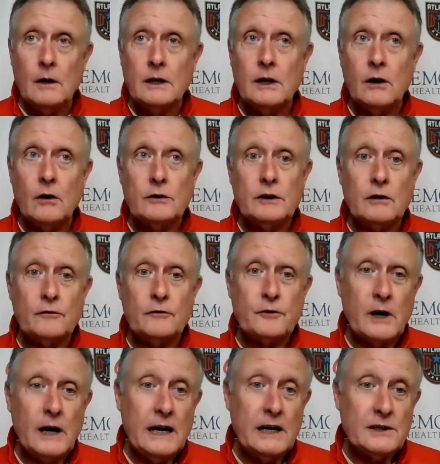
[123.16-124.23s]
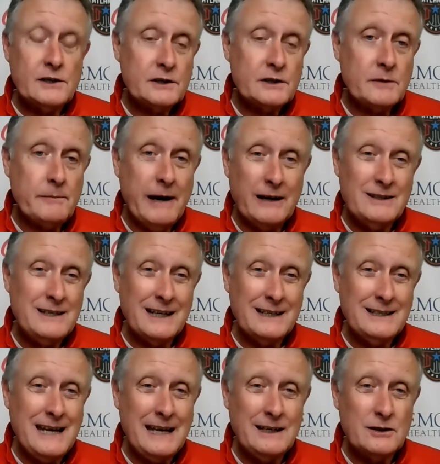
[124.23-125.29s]
you know, you know, for us, it's about
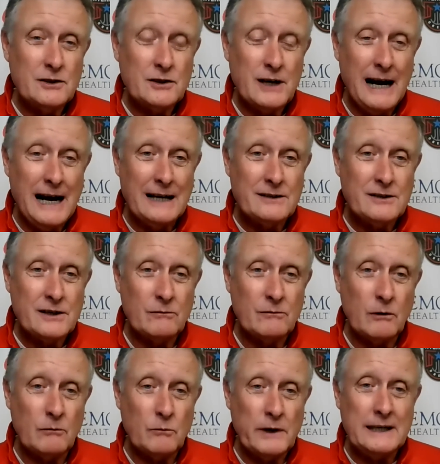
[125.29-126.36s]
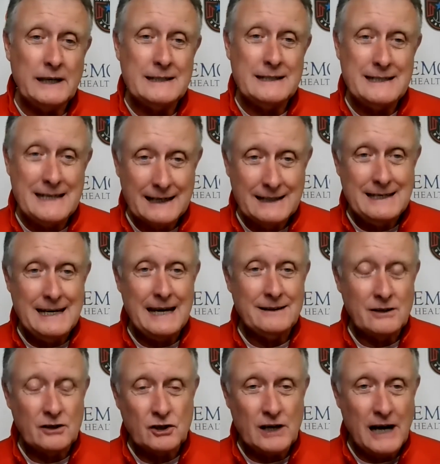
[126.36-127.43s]
dictating shots, and when we can
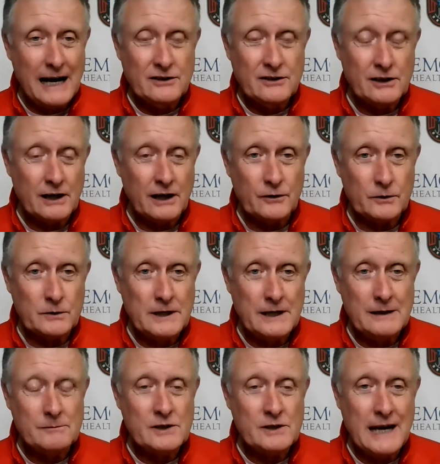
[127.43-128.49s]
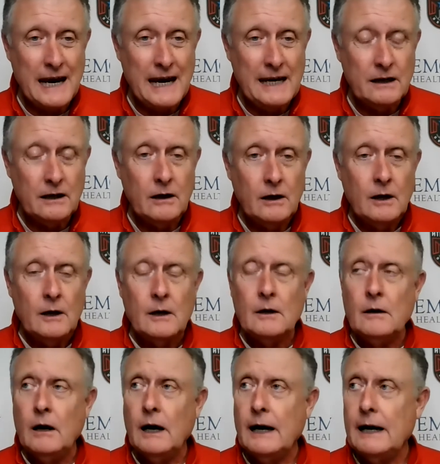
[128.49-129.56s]
dictate the shots that other teams take,
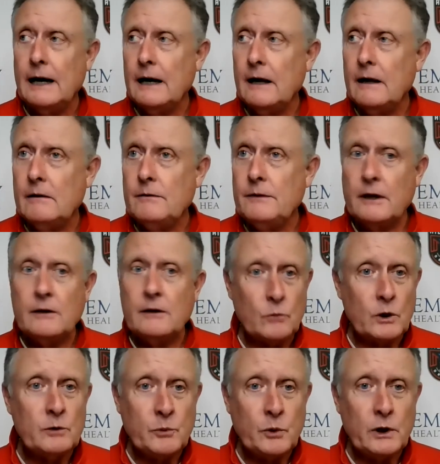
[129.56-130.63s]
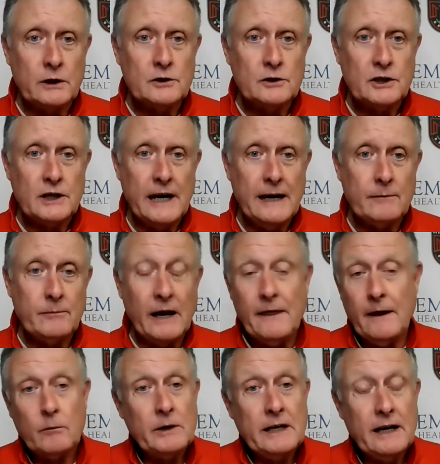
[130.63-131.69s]
uh, then we're in pretty good shape. I
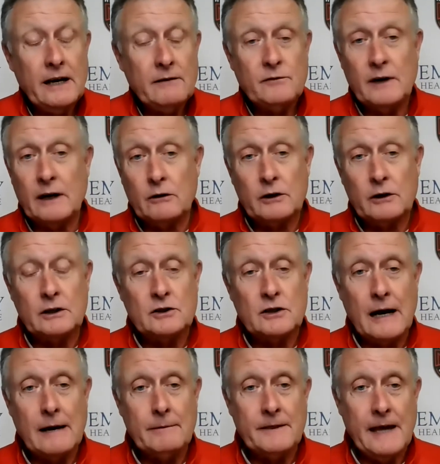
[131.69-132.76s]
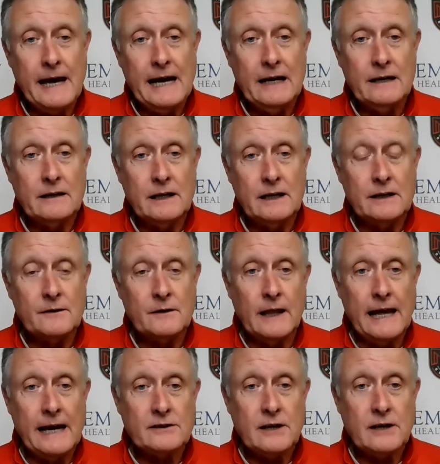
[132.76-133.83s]
thought we did a very good job of that in the
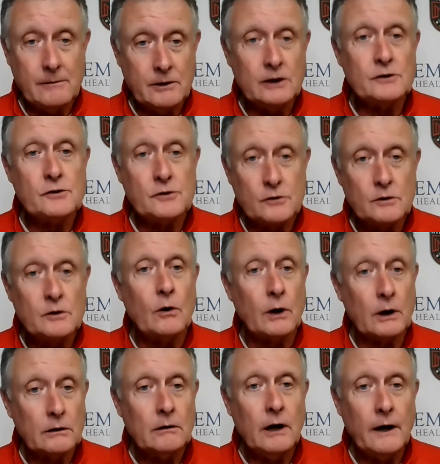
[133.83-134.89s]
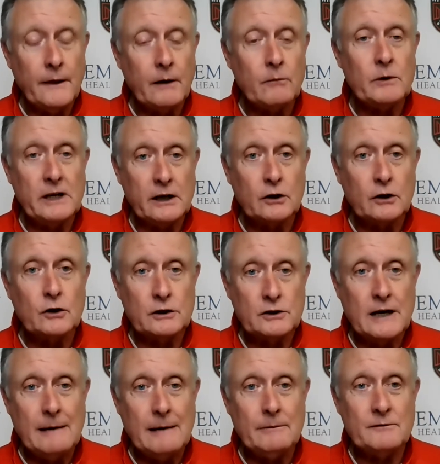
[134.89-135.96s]
last game against New York. I thought we did a good
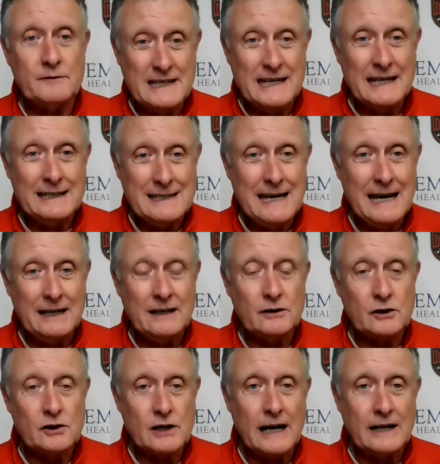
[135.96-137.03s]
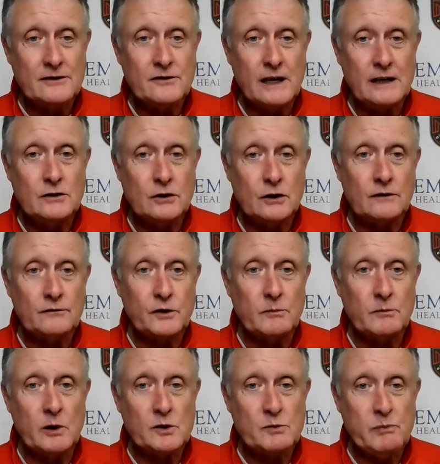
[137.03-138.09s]
job of dictating the shots they took for
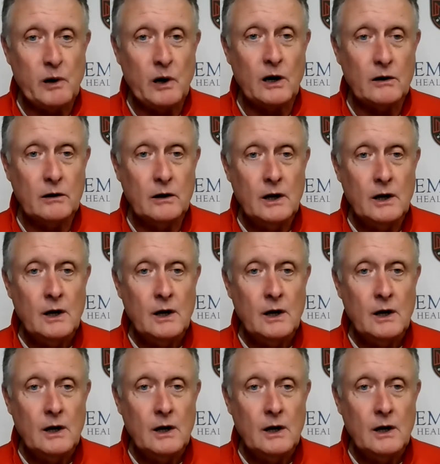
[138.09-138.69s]
the most part.